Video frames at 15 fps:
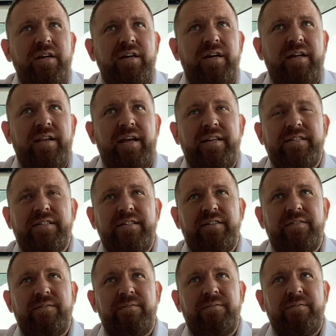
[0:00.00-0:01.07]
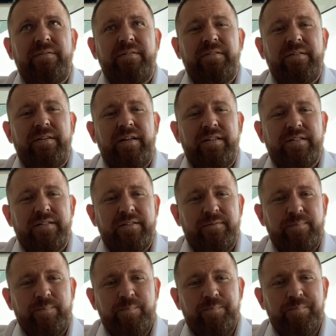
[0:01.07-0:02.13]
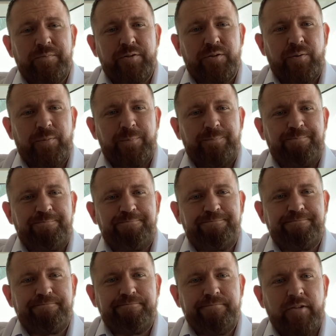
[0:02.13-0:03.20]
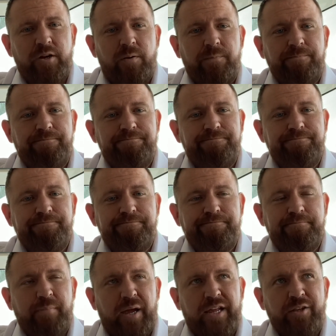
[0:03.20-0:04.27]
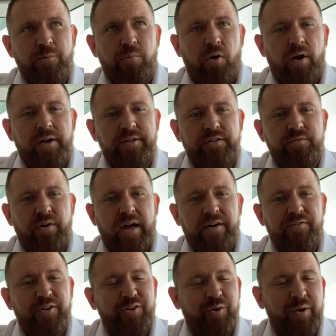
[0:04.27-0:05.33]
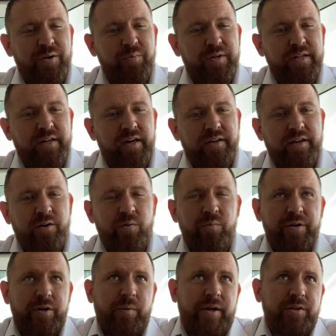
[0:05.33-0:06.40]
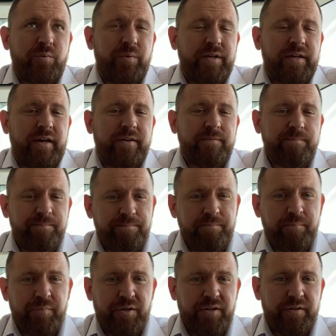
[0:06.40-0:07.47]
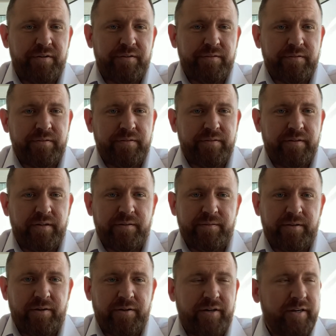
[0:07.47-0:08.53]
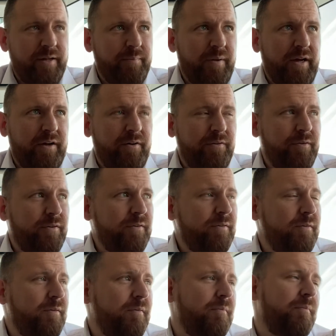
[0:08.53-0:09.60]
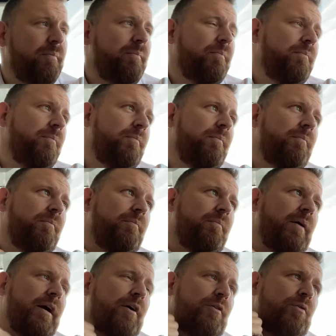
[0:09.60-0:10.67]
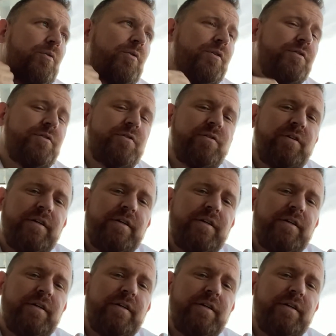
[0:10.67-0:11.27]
And that's it. And that's it. So, you know, paying the price for having a great weekend. I don't regret the weekend, but uh, yeah, now I got to get back on the back on the horse.